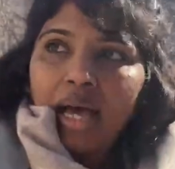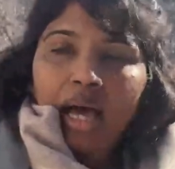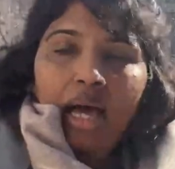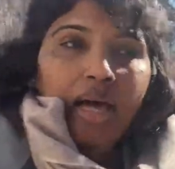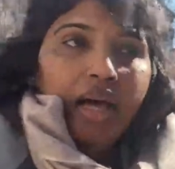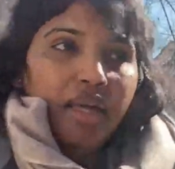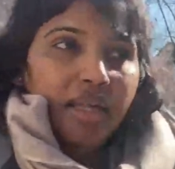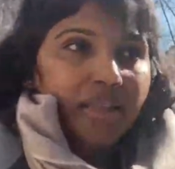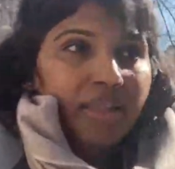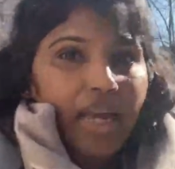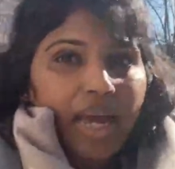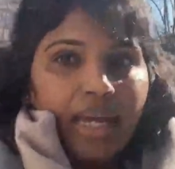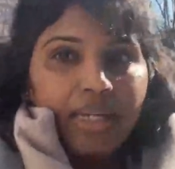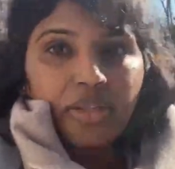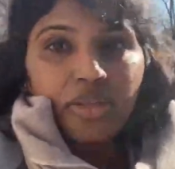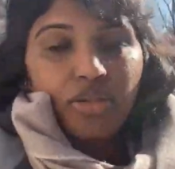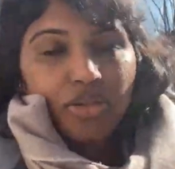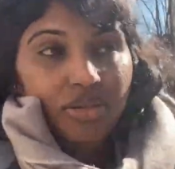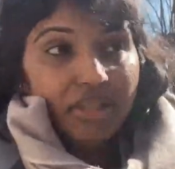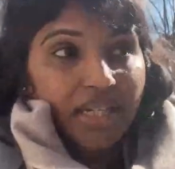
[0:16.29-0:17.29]
Uh,
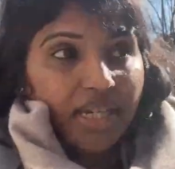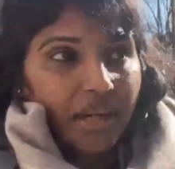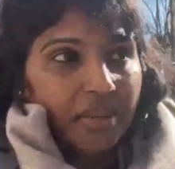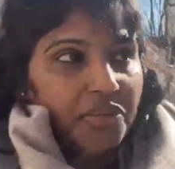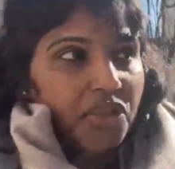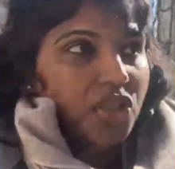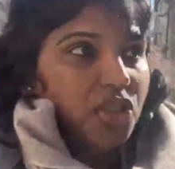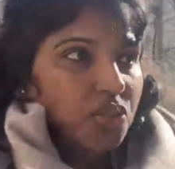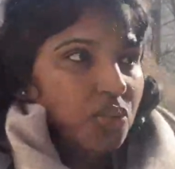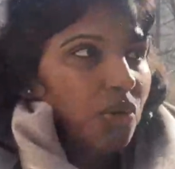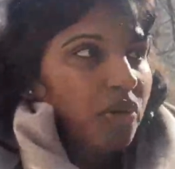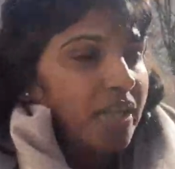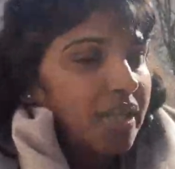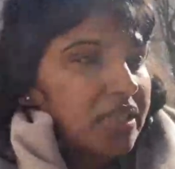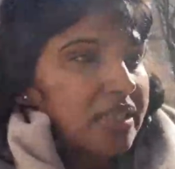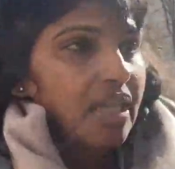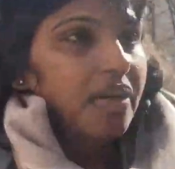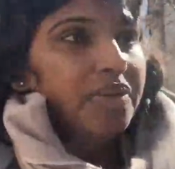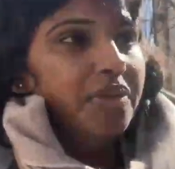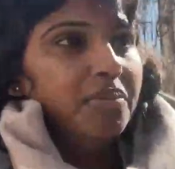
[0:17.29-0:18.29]
and today I'm just walking
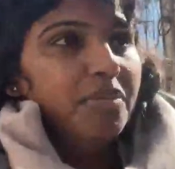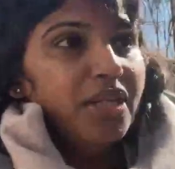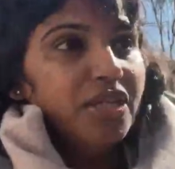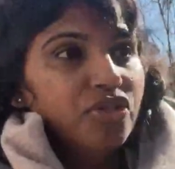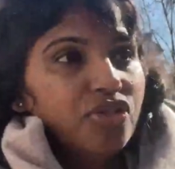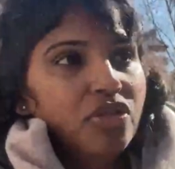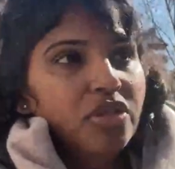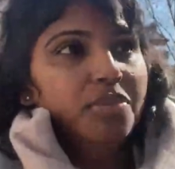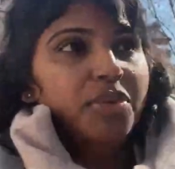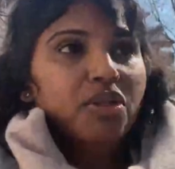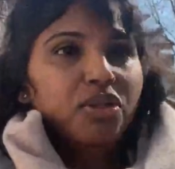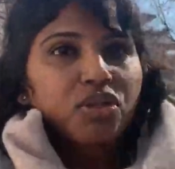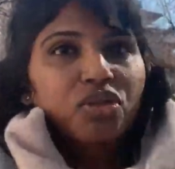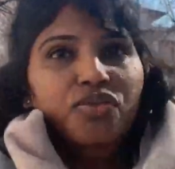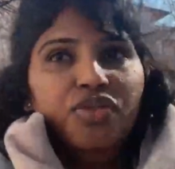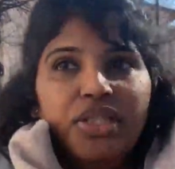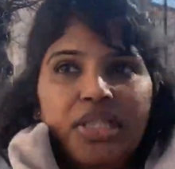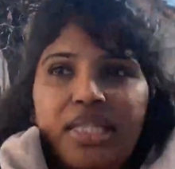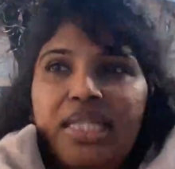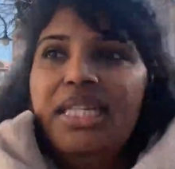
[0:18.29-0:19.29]
down the main street because
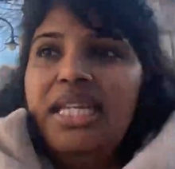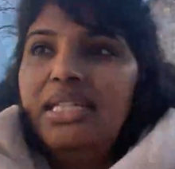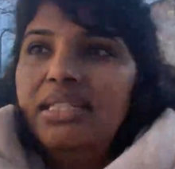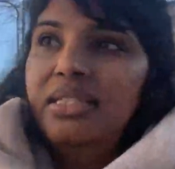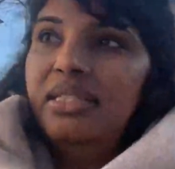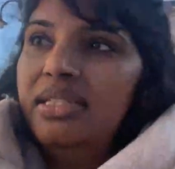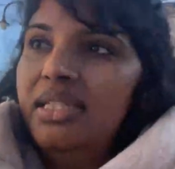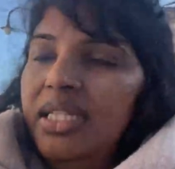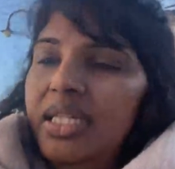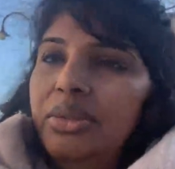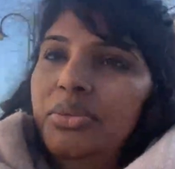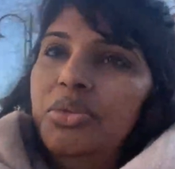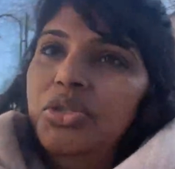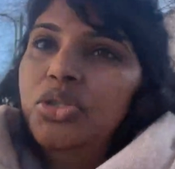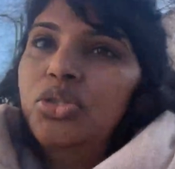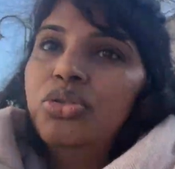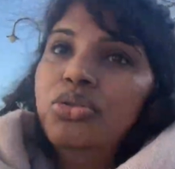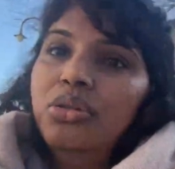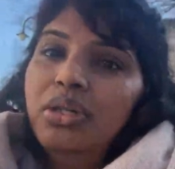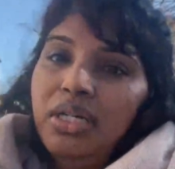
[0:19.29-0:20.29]
obviously yesterday it was
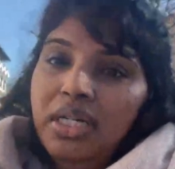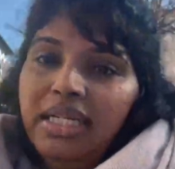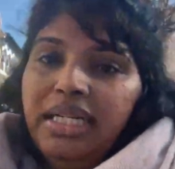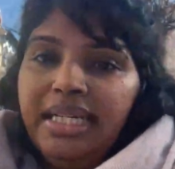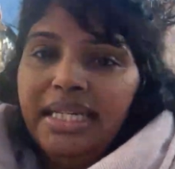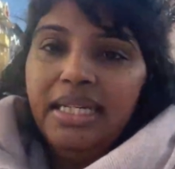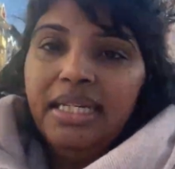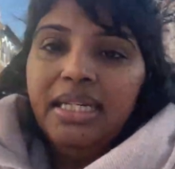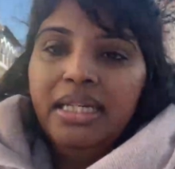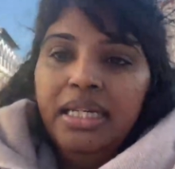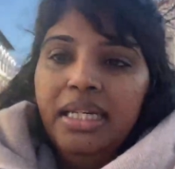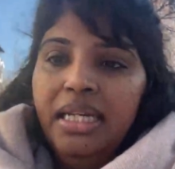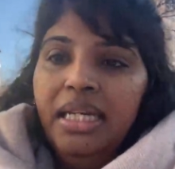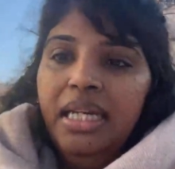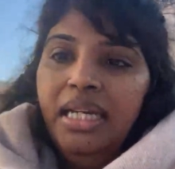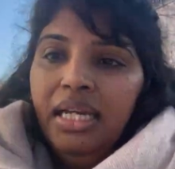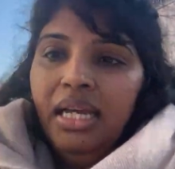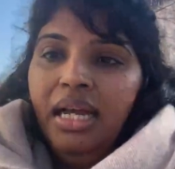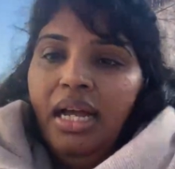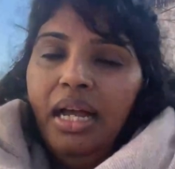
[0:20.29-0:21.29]
too early.
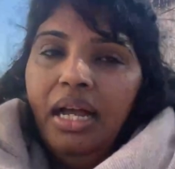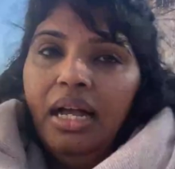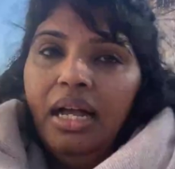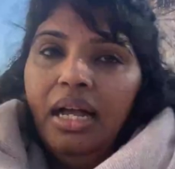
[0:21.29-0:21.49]
Uh,